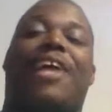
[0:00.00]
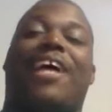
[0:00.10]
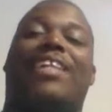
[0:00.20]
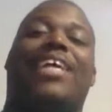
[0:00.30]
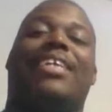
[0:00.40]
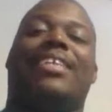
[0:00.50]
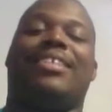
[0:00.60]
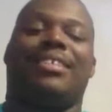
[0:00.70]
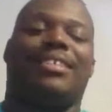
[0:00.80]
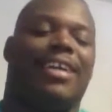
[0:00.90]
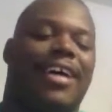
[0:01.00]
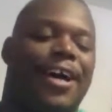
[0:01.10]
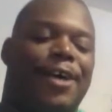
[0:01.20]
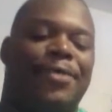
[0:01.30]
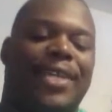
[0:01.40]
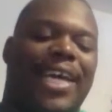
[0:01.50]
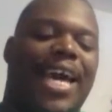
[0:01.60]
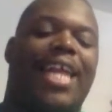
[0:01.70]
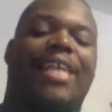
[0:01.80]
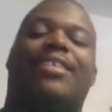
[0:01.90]
Fly Ladies. When he
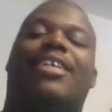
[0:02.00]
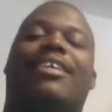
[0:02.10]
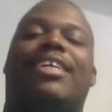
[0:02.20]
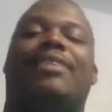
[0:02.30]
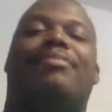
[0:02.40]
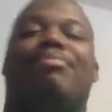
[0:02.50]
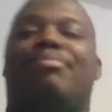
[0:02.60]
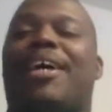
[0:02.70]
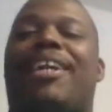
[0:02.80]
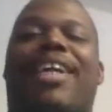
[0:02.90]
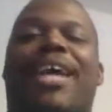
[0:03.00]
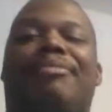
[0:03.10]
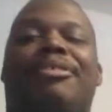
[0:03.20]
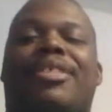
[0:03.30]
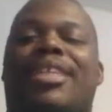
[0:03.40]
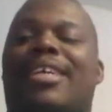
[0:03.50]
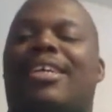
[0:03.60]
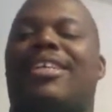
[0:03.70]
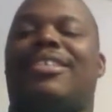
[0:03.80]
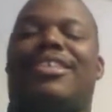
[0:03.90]
got out of jail, he ended up making a lot of music.
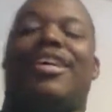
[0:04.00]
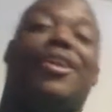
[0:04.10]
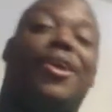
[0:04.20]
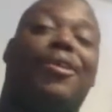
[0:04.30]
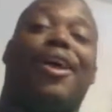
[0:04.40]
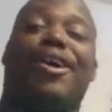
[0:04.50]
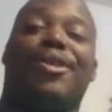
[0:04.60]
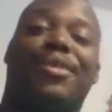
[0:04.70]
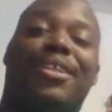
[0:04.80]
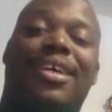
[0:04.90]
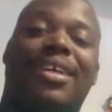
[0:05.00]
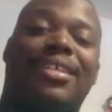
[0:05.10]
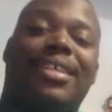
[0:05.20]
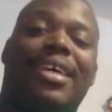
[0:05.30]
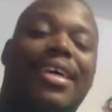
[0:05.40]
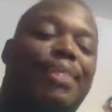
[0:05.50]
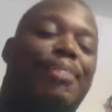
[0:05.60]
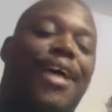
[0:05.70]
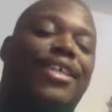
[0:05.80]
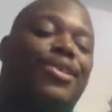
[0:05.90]
He's no longer with us,
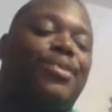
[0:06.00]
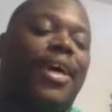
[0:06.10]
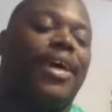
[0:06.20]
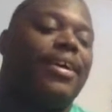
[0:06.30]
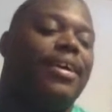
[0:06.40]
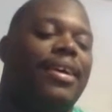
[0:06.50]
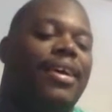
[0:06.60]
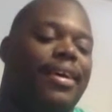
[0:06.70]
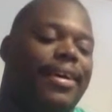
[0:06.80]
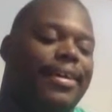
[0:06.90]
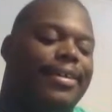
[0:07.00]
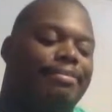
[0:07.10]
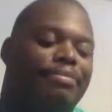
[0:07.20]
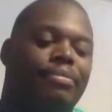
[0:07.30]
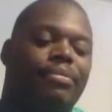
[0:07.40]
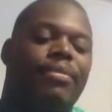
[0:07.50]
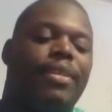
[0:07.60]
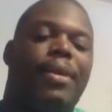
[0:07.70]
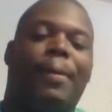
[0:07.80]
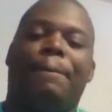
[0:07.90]
passed away.
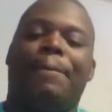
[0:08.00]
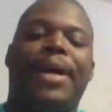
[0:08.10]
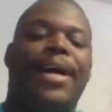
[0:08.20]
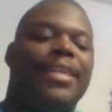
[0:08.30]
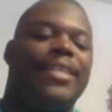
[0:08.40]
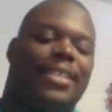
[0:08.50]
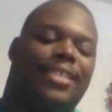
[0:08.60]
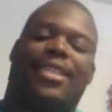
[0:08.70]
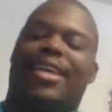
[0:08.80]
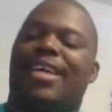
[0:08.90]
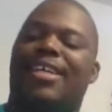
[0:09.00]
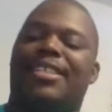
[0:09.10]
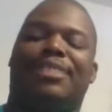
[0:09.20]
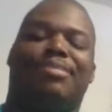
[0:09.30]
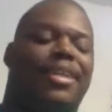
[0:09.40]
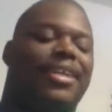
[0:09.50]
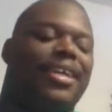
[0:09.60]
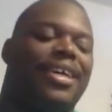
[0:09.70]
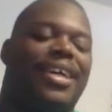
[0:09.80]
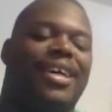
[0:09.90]
But this is a
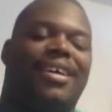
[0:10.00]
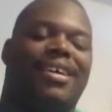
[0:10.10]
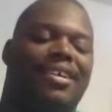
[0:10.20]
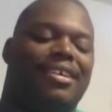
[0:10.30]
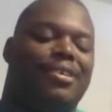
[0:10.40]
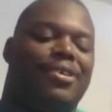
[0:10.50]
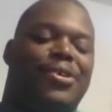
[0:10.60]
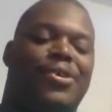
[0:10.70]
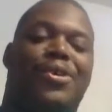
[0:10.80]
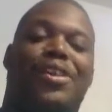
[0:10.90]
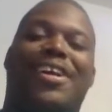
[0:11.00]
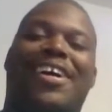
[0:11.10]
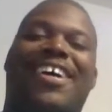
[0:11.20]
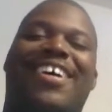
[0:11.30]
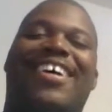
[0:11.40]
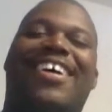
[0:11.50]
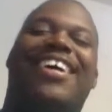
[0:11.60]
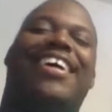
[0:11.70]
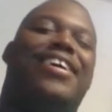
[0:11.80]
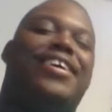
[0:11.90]
pretty cool
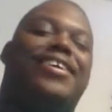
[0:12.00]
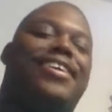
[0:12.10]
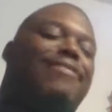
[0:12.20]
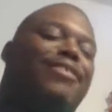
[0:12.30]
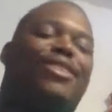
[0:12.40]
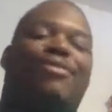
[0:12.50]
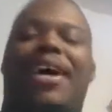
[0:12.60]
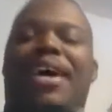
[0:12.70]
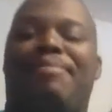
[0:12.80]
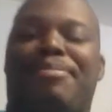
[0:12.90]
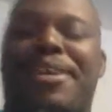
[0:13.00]
cover swipe,